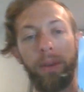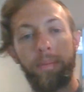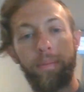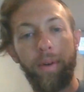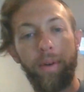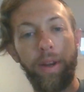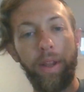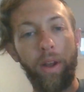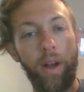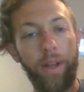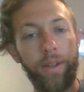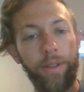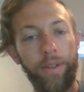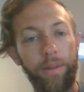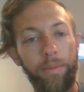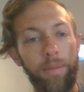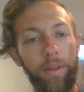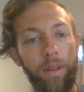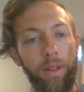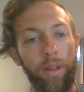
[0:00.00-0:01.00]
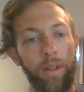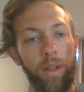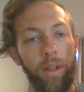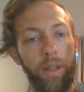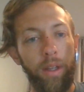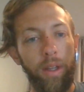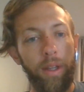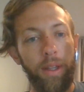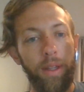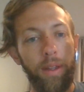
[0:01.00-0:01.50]
pretty awesome.
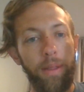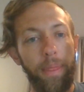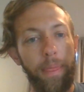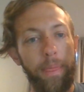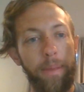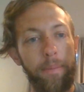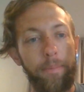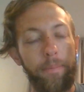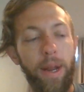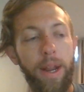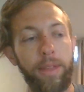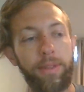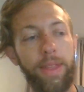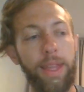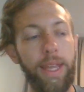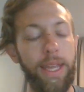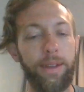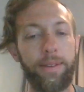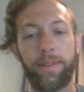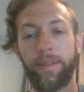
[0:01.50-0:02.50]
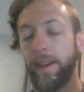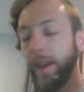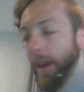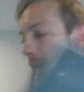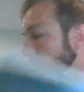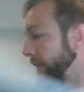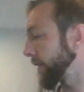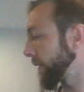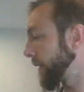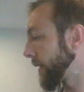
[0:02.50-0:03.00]
But I think it
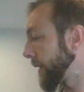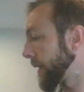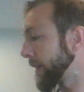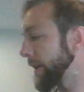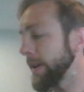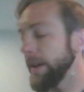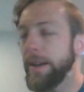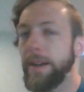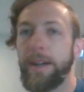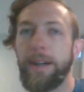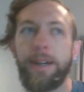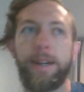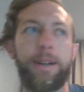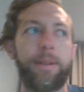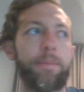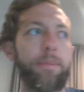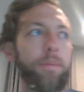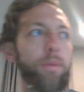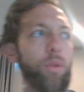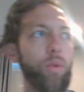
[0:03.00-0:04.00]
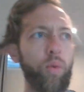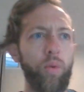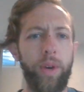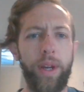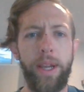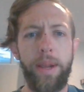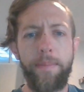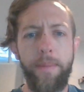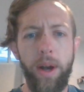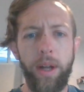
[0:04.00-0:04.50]
says
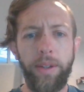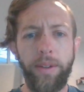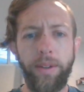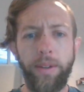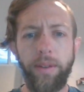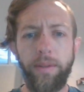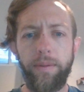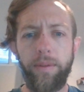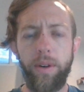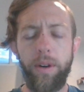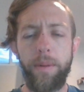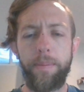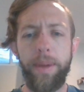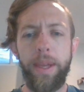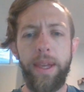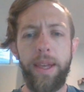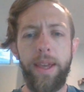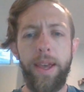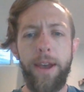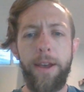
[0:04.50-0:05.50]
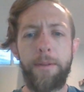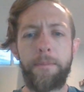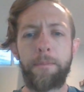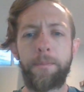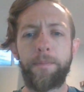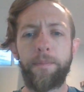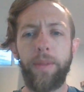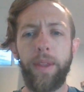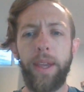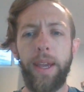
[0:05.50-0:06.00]
3 months for a PEA,
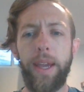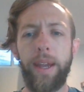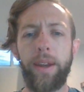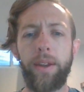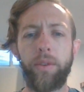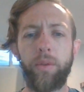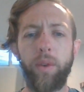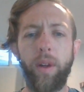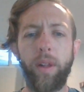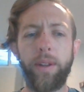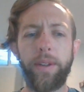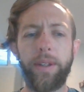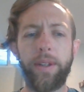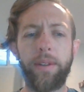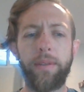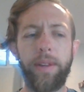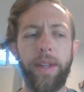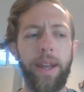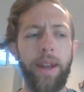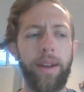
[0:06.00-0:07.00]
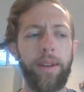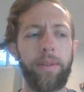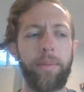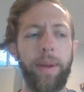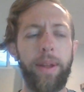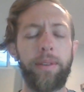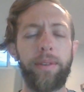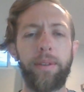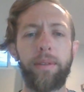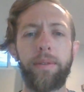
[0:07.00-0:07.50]
and it's relatively
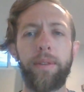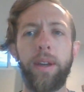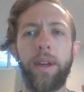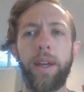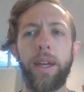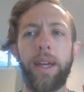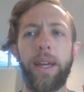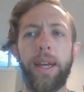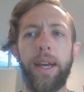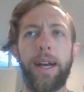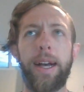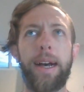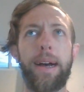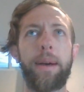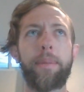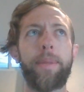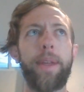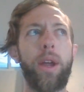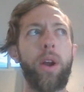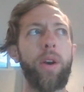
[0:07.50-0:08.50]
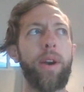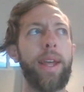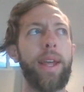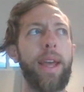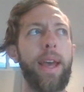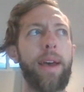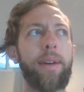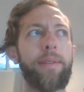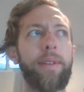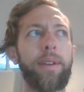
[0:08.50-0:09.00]
inexpensive. They already
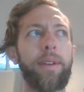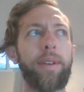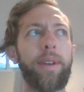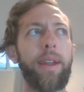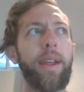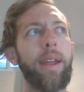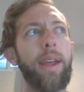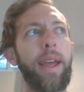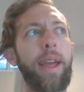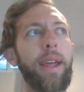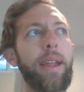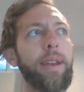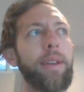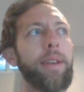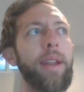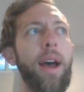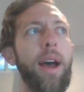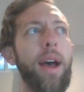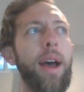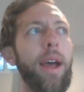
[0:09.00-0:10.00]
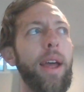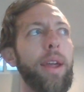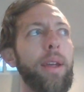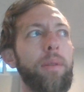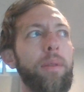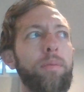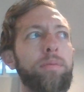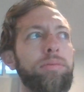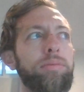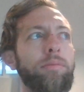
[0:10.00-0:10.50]
have an
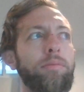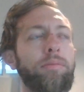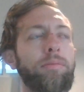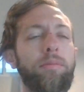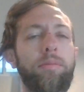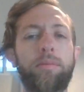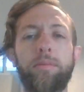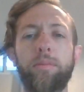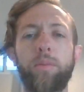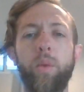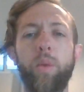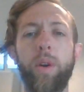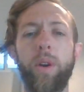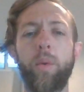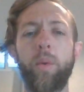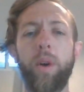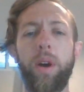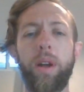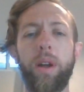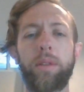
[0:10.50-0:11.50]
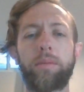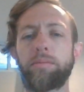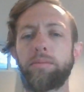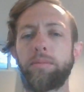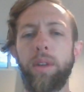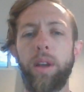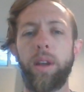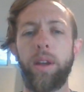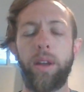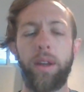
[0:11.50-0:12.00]
NI 101
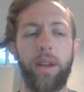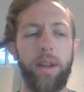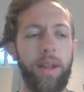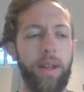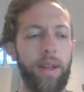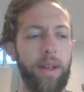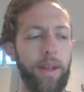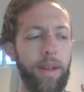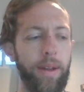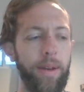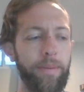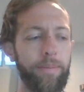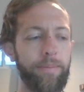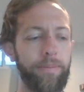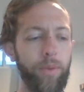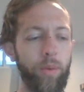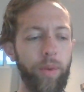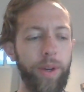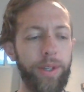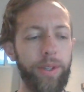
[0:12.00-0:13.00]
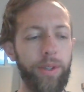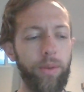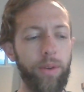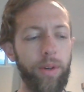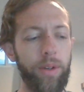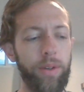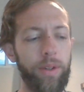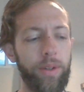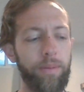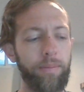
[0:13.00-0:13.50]

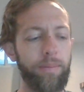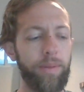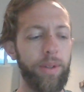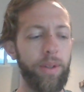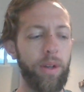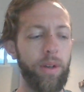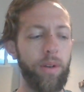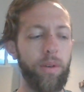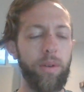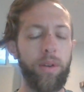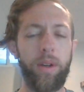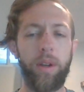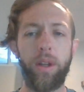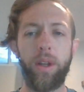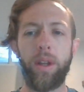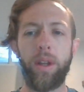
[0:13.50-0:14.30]
resource, so